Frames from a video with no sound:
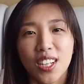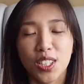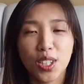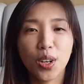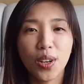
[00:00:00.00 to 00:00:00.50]

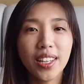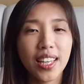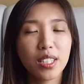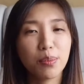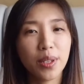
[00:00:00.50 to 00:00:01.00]
So it
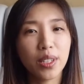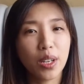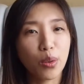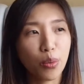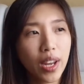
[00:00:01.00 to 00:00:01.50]
has been
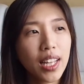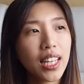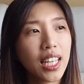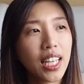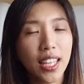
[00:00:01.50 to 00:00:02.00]
a
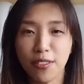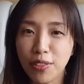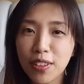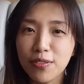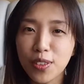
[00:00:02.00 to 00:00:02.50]
really
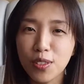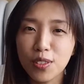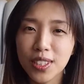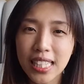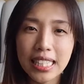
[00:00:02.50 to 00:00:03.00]

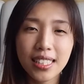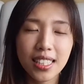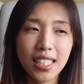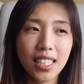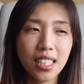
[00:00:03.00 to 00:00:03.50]
eventful,
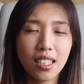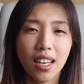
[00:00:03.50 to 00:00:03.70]
tasty